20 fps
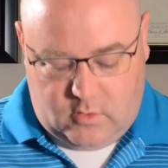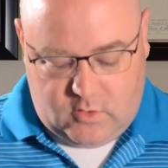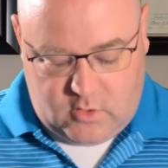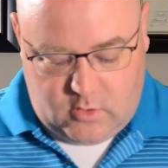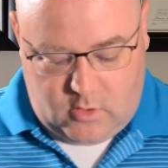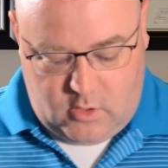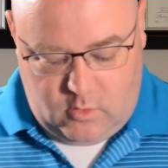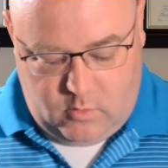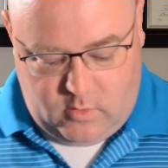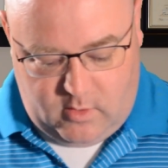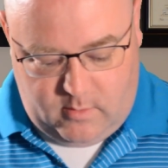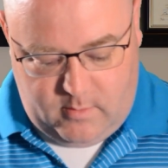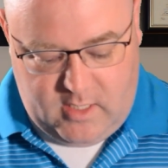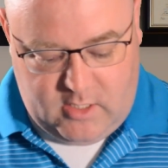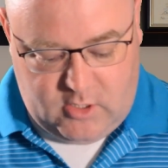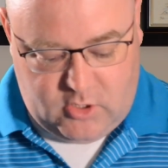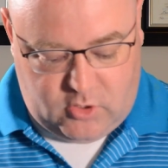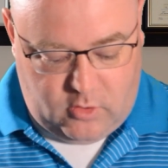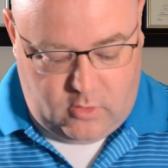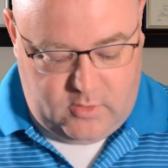And so you want to
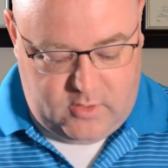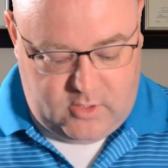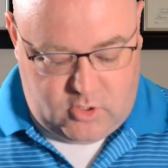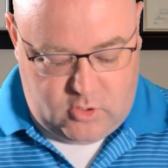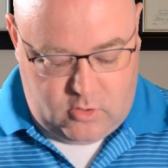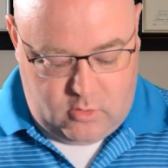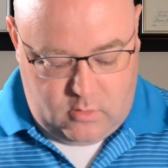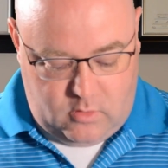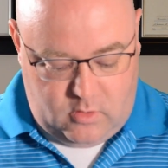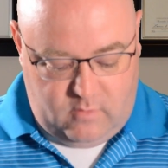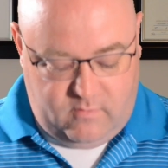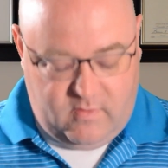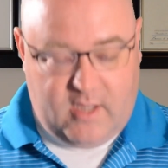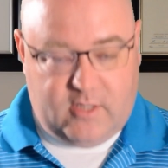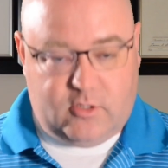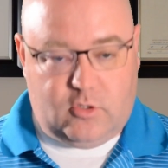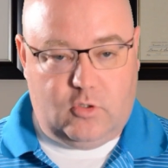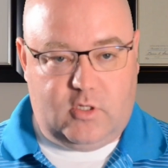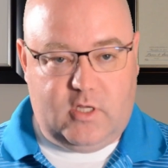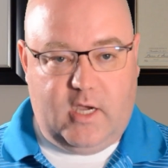make sure that you've
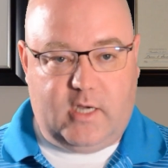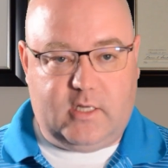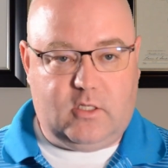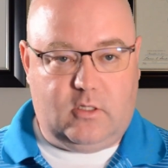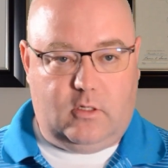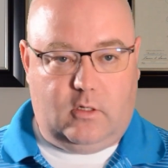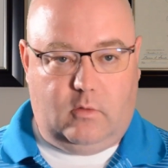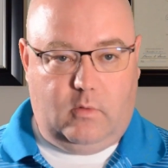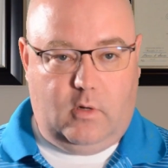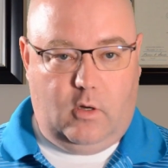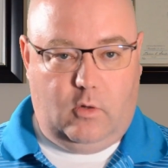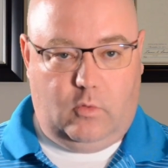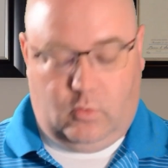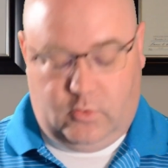got your ducks in a row,